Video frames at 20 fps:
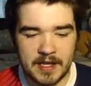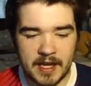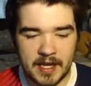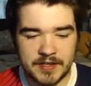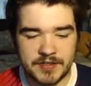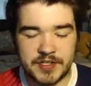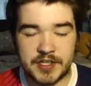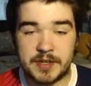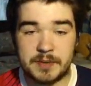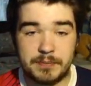
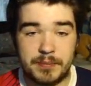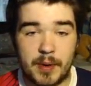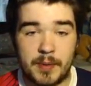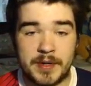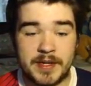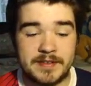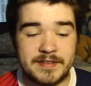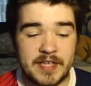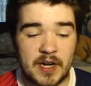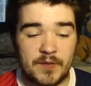As you can
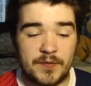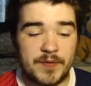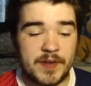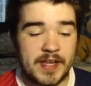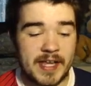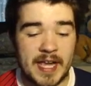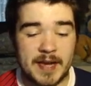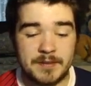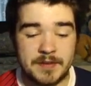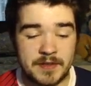probably tell from the
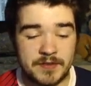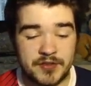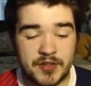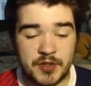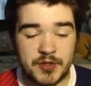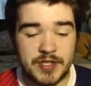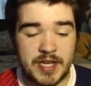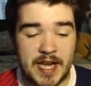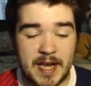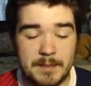games I've
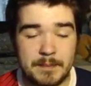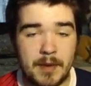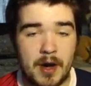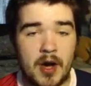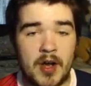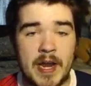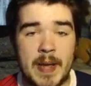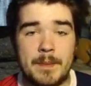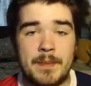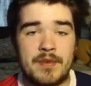showed you here,
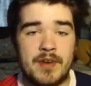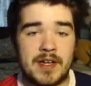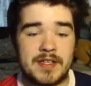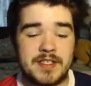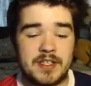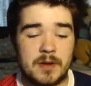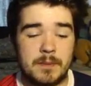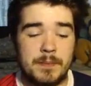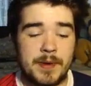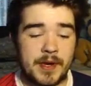Mane and
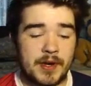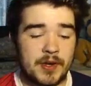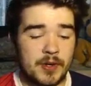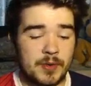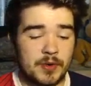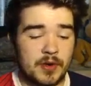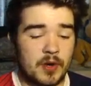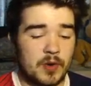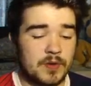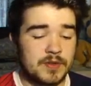Morata are picking
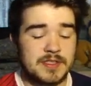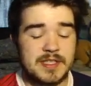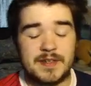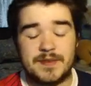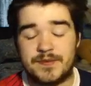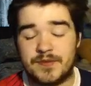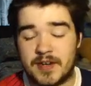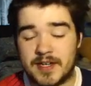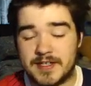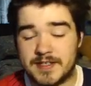up goals
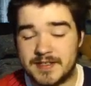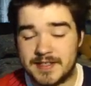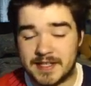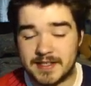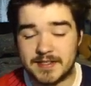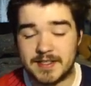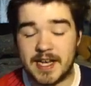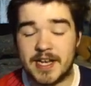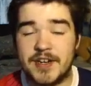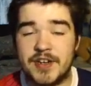left, right and
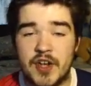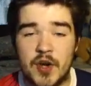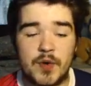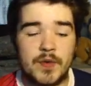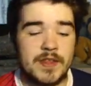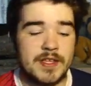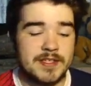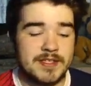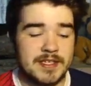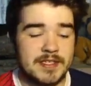centre. I know
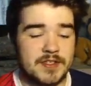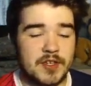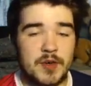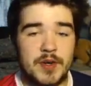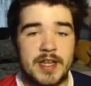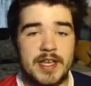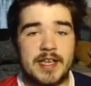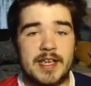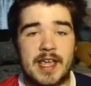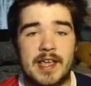this is
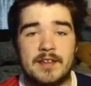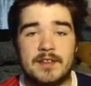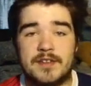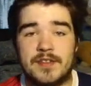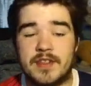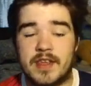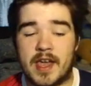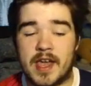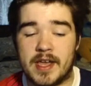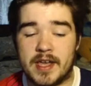only against
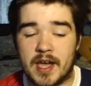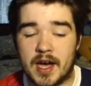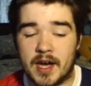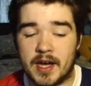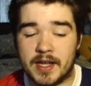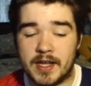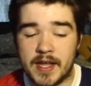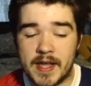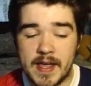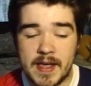the
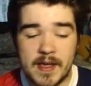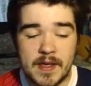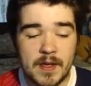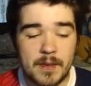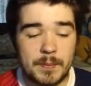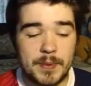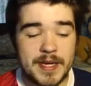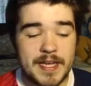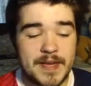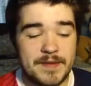AI,
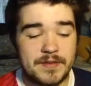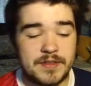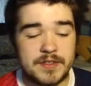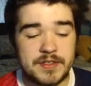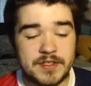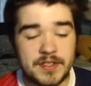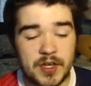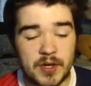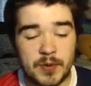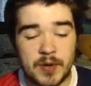but even
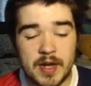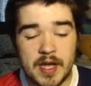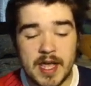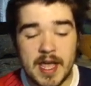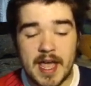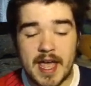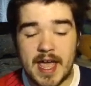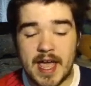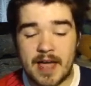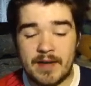so,
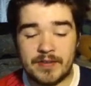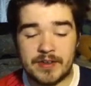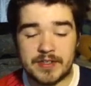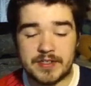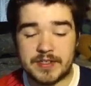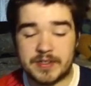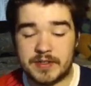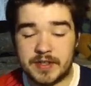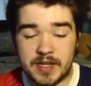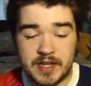
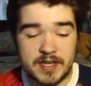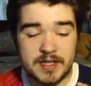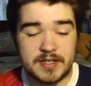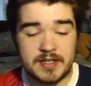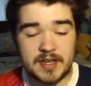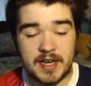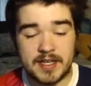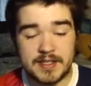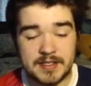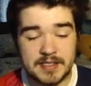Eriksen,
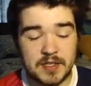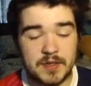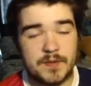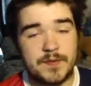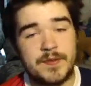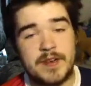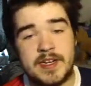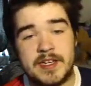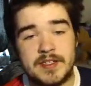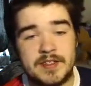nice little
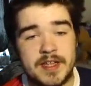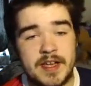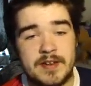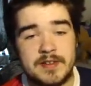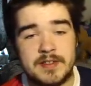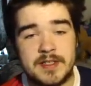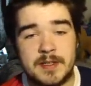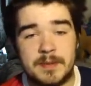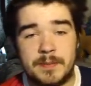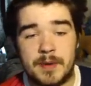finish there
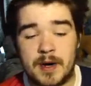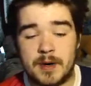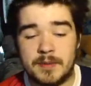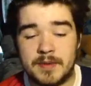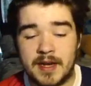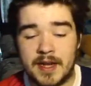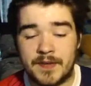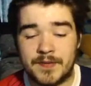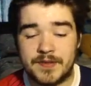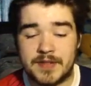into the bottom
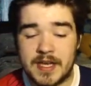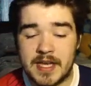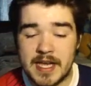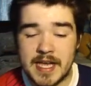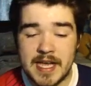left.